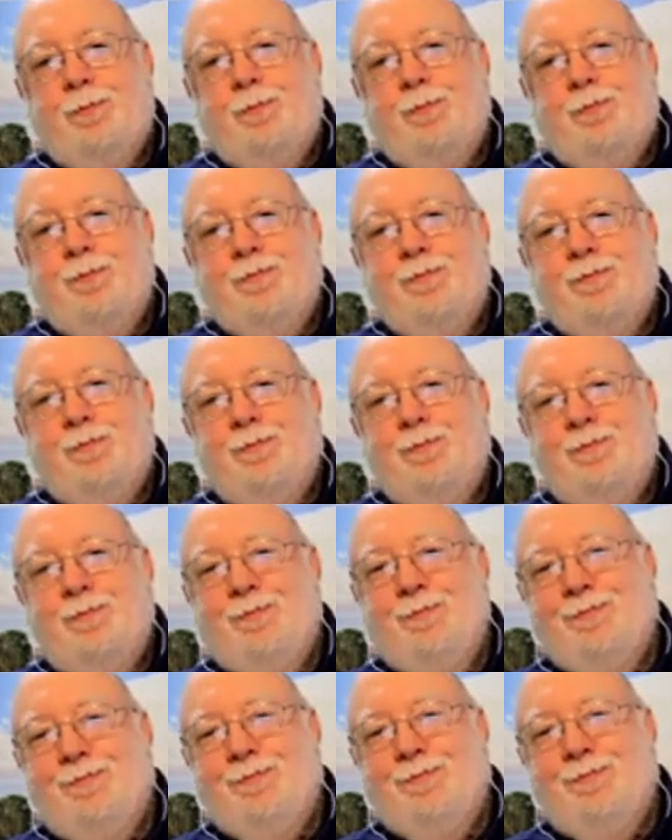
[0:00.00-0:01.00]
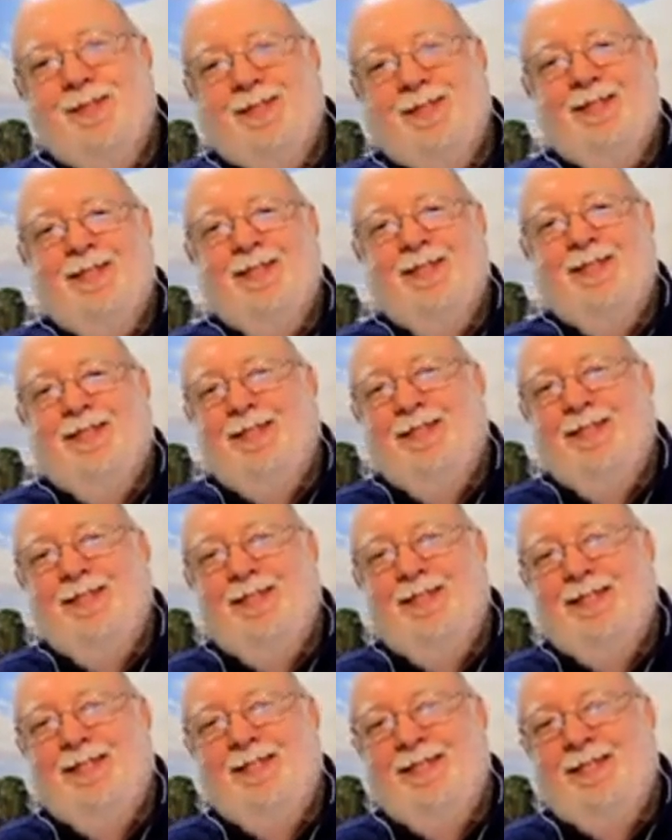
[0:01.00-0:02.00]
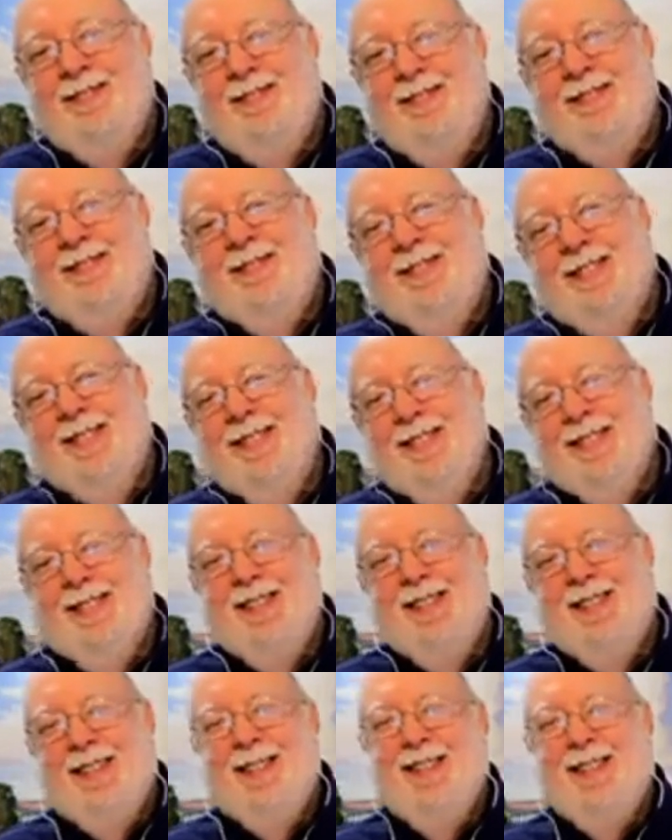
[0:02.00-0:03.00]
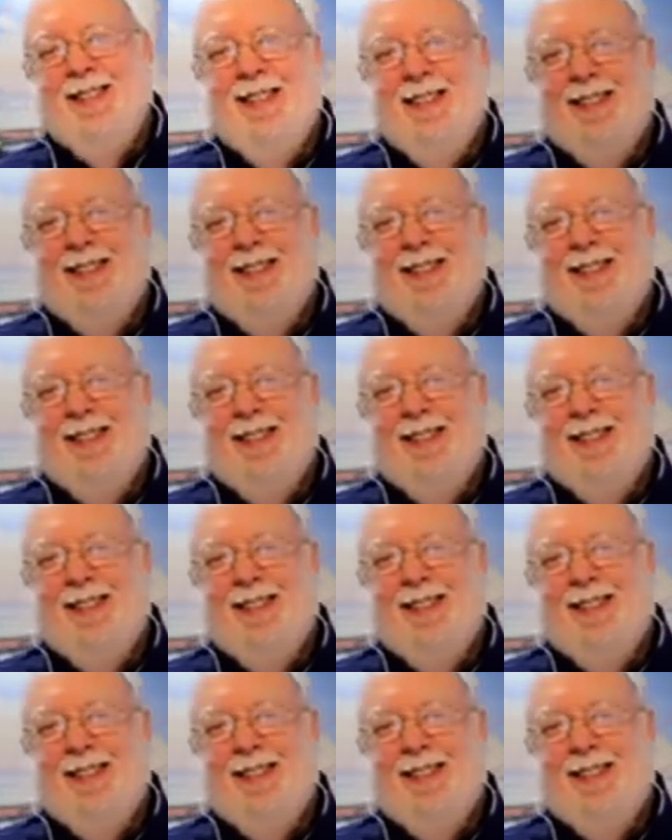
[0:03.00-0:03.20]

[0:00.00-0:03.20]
(not speaking)